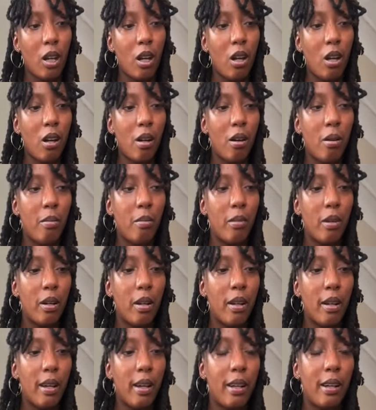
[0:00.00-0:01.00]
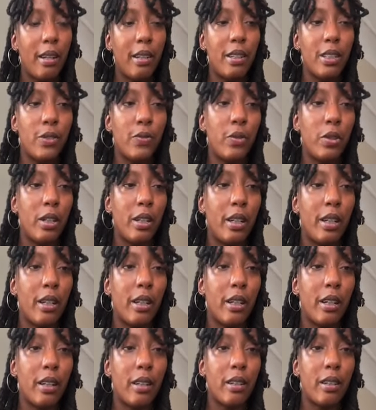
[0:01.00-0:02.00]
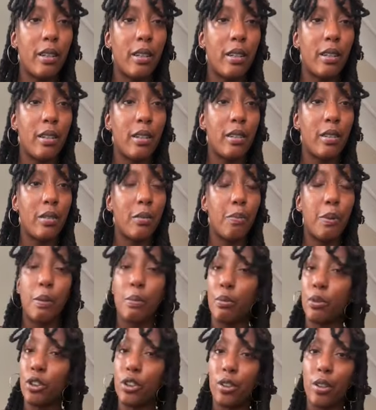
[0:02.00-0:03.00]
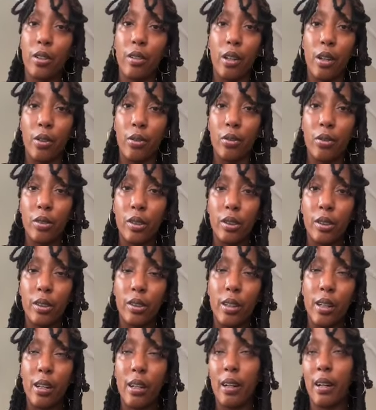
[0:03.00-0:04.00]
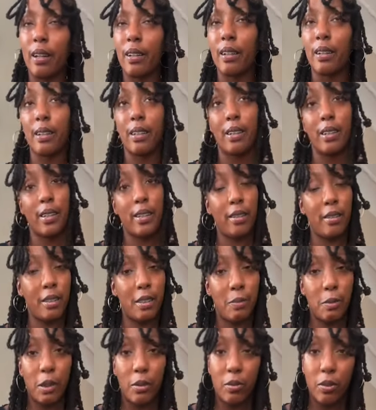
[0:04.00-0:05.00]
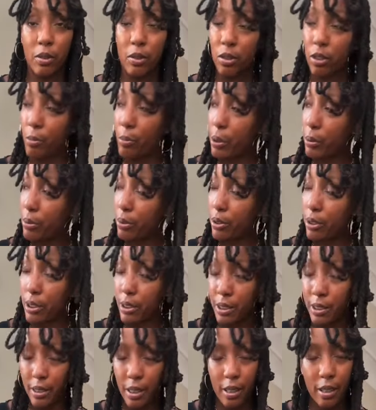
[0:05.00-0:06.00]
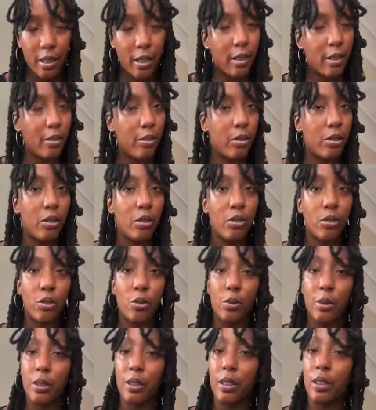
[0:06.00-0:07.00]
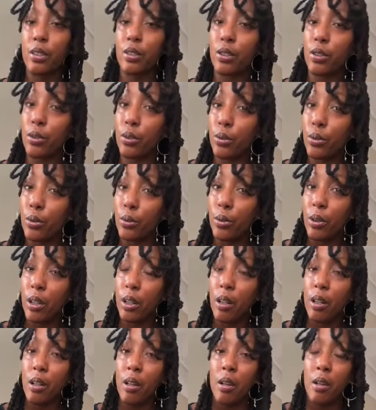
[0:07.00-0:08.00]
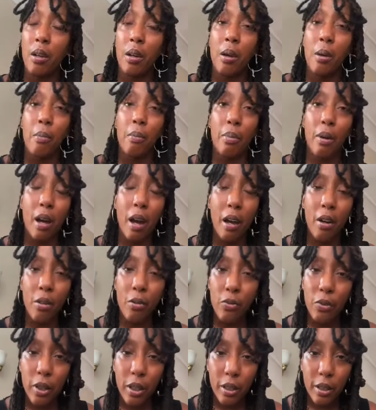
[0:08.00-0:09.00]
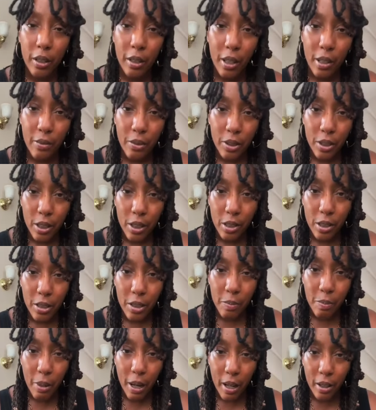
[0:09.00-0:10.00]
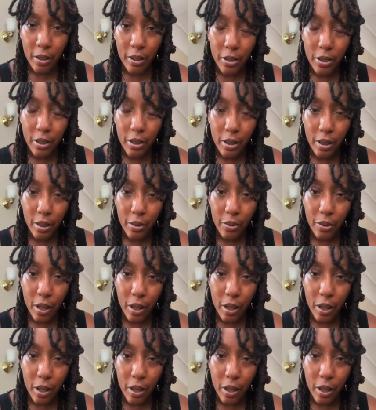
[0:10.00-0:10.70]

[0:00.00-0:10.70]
And I just feel like people cheer that on, and I can't speak for, you know, people can say, you know, do what they do, but I don't feel like the conversation is balanced enough.